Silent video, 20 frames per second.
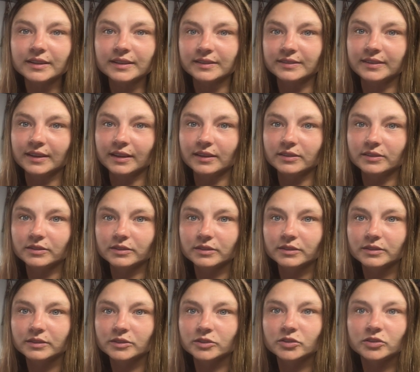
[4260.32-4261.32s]
exist.
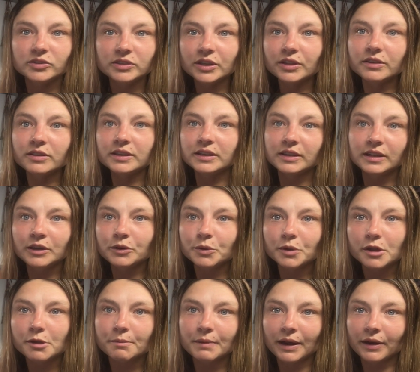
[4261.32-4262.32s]
There's still the equal
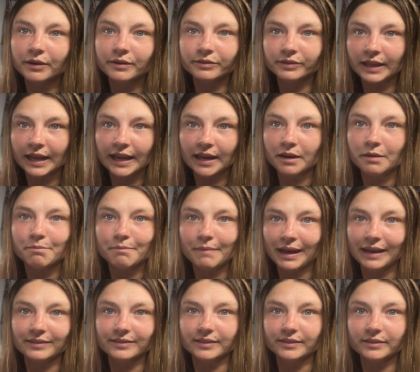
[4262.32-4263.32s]
amount of land
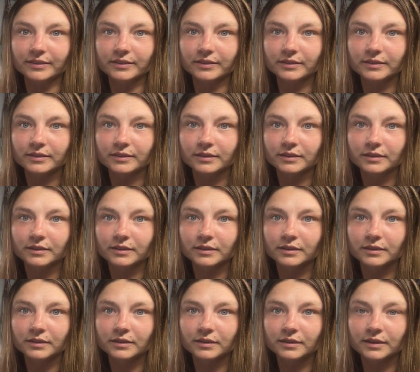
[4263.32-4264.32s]
masses,
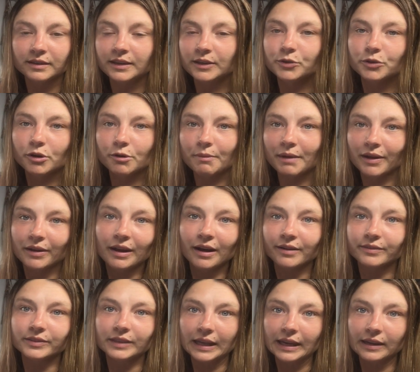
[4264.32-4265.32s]
an equal amount
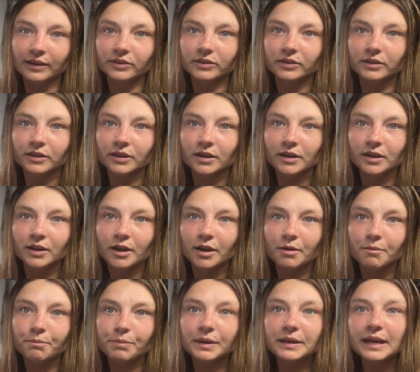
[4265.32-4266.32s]
of land.
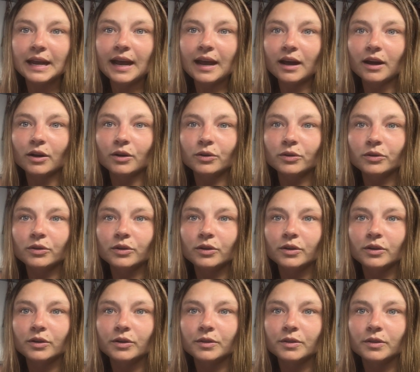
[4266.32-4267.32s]
But now
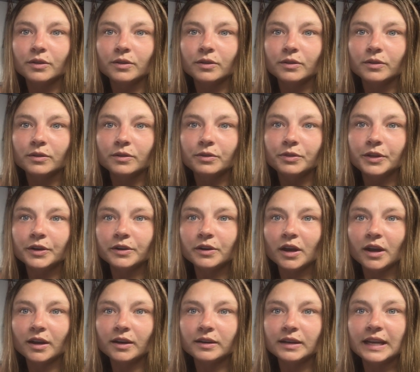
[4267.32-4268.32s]
they're
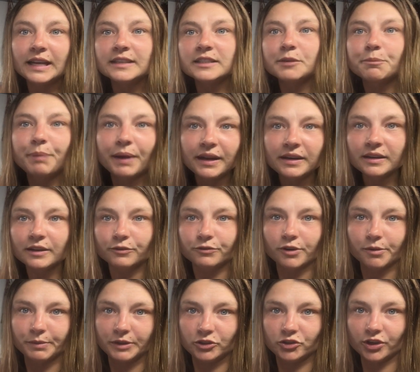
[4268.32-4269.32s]
not independent
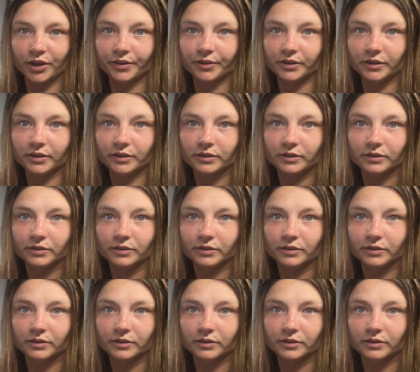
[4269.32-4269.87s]
from each other.